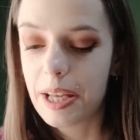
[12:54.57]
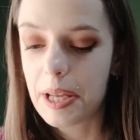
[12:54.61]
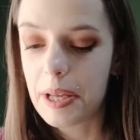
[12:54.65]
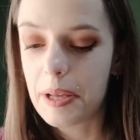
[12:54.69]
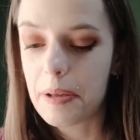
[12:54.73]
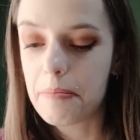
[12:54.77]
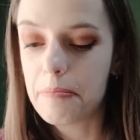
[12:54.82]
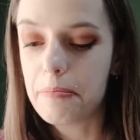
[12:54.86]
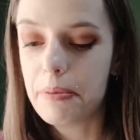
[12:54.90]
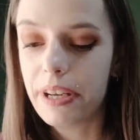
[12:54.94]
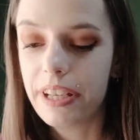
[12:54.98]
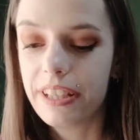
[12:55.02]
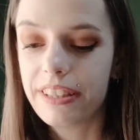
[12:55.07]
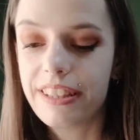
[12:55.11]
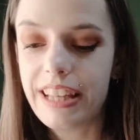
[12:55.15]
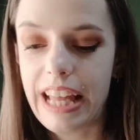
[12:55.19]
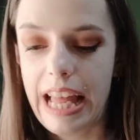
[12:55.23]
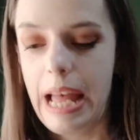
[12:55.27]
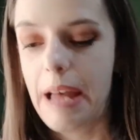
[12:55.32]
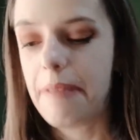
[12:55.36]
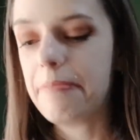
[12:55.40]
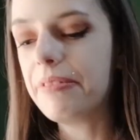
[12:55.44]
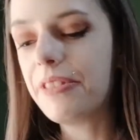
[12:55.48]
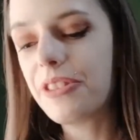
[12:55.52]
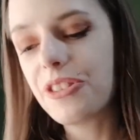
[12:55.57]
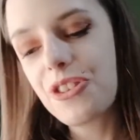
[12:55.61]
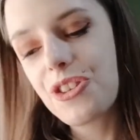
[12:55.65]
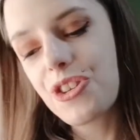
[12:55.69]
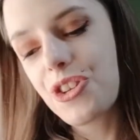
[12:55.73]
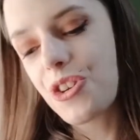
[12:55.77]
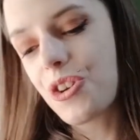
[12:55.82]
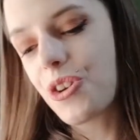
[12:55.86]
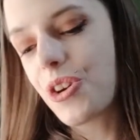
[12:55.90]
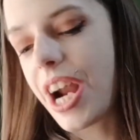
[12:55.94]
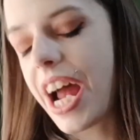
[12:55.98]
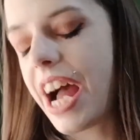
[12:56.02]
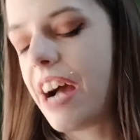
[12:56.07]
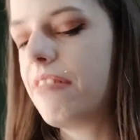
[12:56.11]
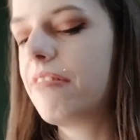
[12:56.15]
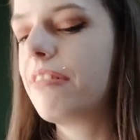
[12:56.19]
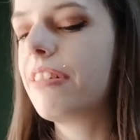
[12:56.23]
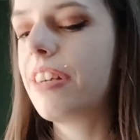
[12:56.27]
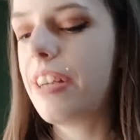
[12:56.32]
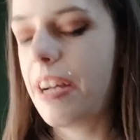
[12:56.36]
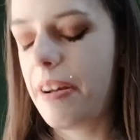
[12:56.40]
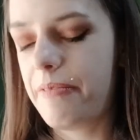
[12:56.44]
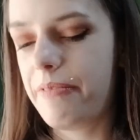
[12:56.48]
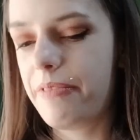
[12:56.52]
But I'm not sure how
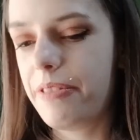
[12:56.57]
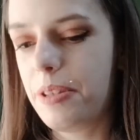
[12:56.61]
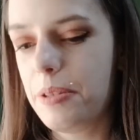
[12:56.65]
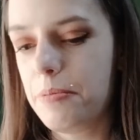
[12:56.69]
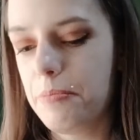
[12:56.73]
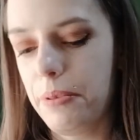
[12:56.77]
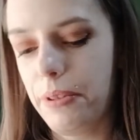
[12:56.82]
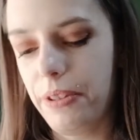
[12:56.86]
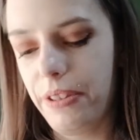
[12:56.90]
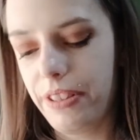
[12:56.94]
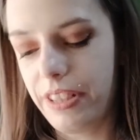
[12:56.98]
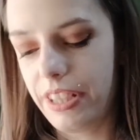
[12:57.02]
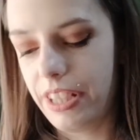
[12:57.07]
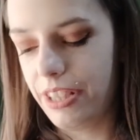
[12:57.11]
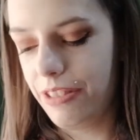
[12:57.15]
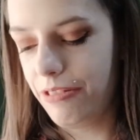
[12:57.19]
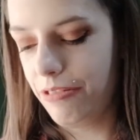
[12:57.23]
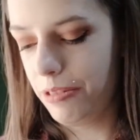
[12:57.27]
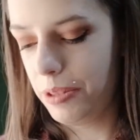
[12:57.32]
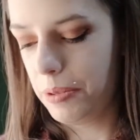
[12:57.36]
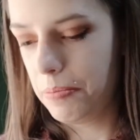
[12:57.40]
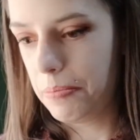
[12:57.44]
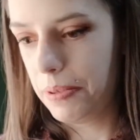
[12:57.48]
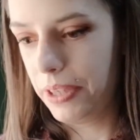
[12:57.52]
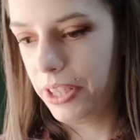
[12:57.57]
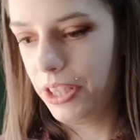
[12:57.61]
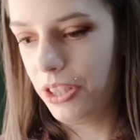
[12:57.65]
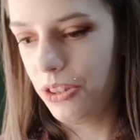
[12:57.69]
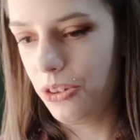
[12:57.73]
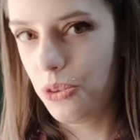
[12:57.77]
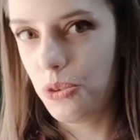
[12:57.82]
comfortable it would be